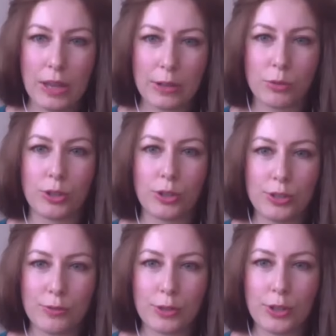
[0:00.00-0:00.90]
that word
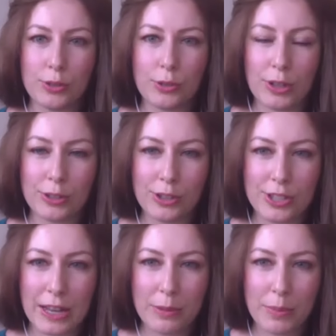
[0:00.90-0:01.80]
for you to
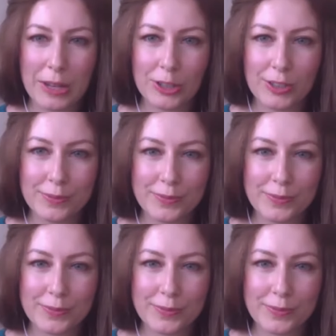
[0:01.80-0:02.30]
understand better?